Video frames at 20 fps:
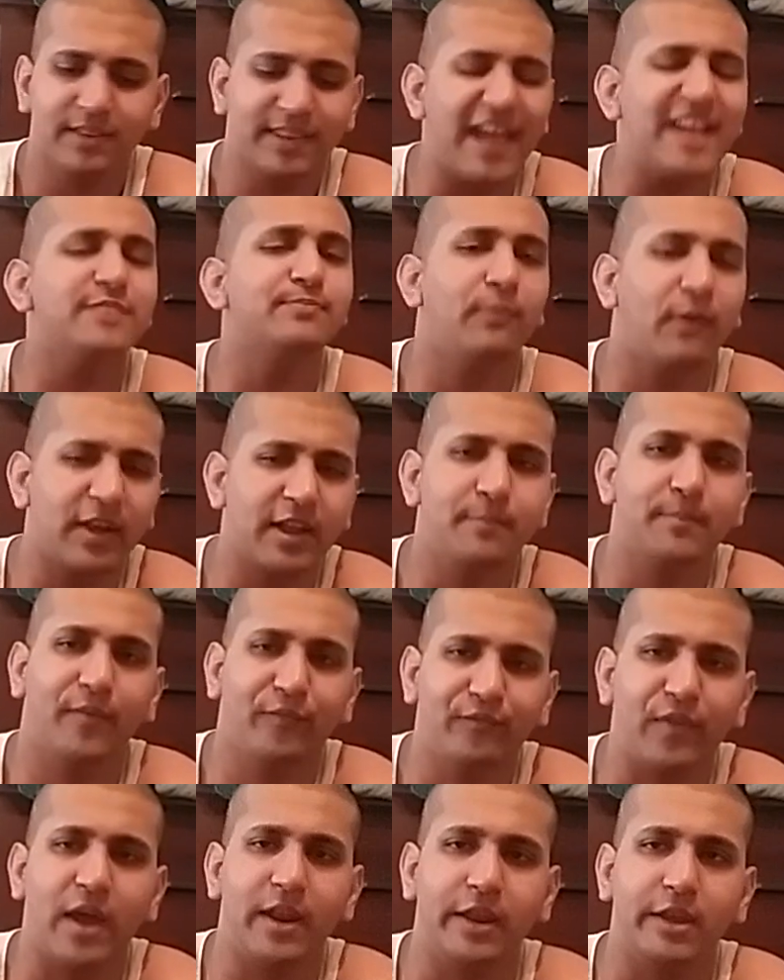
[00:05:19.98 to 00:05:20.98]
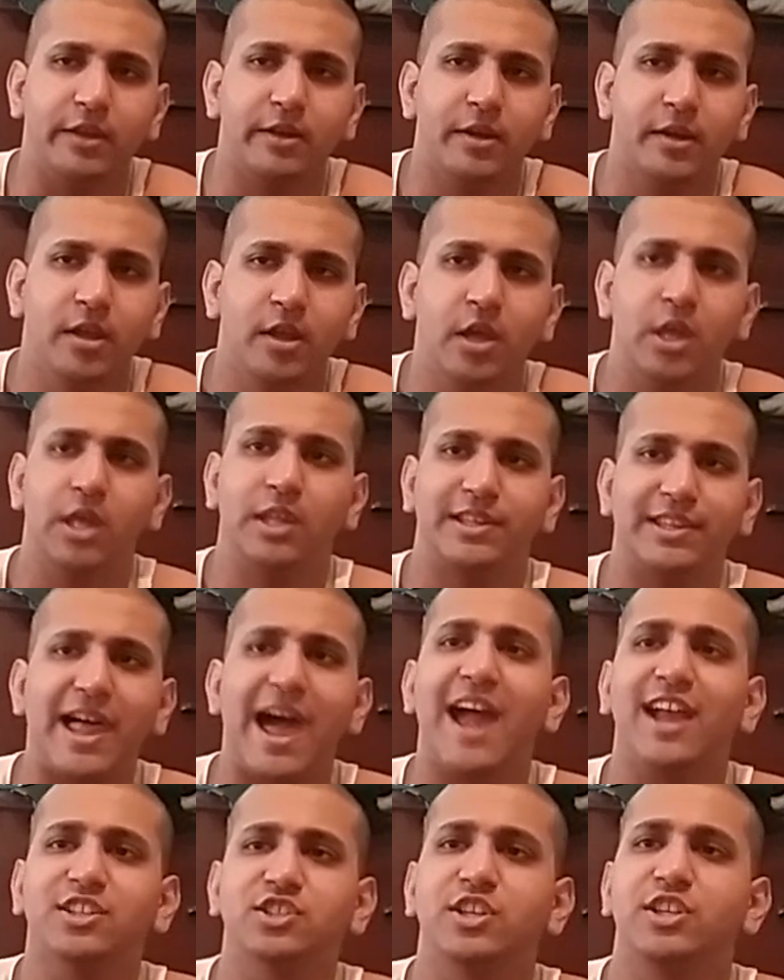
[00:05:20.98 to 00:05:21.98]
That's fucking pathetic.
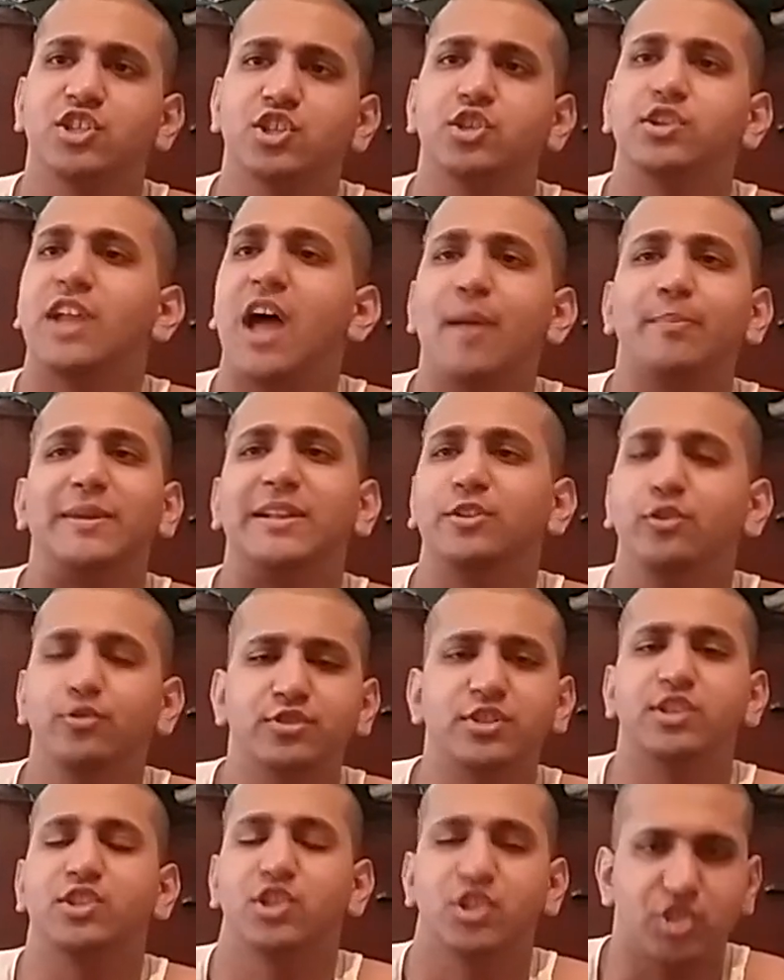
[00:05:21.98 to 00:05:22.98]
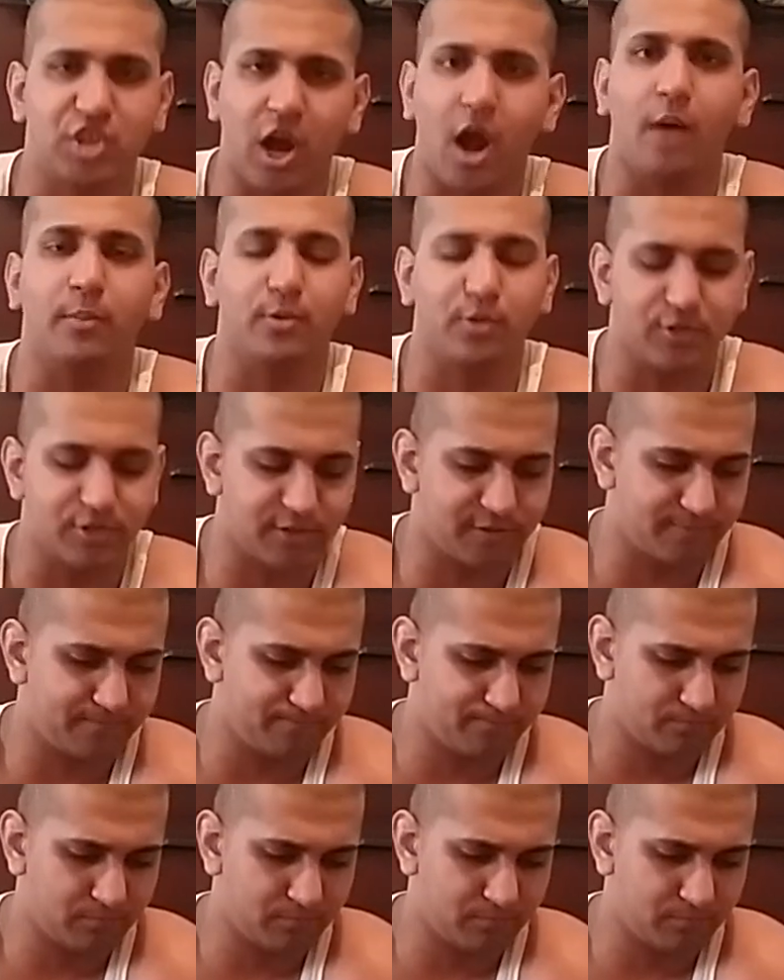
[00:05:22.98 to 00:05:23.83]
Lashley should not be losing to jobbers.